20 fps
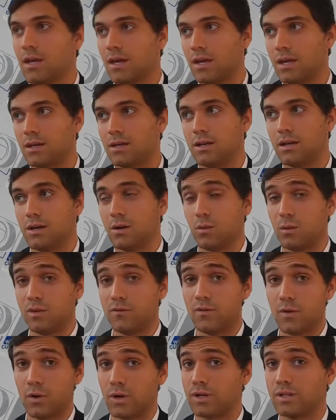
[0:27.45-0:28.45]
And we
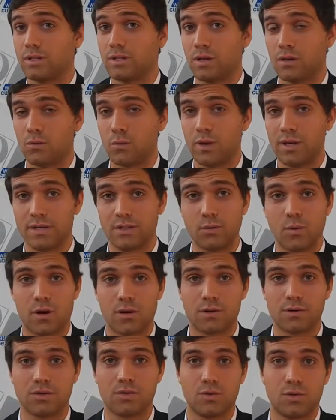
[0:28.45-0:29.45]
focus on
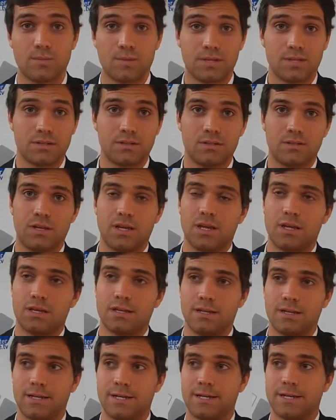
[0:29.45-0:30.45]
wastewater treatment
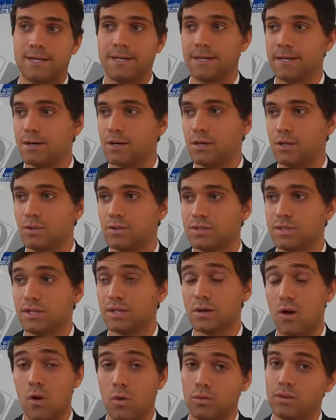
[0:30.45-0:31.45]
and
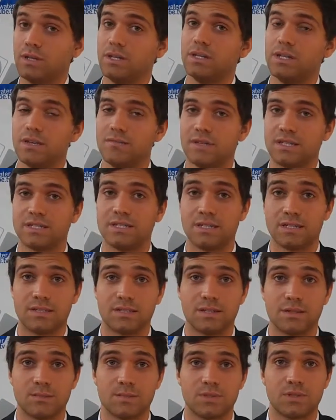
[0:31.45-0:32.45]
using only living
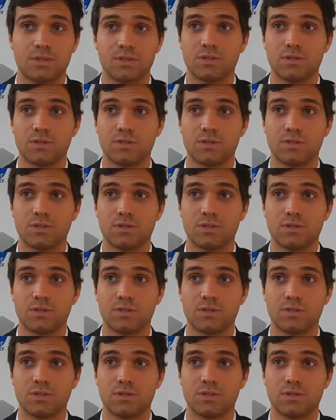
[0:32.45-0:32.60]
systems.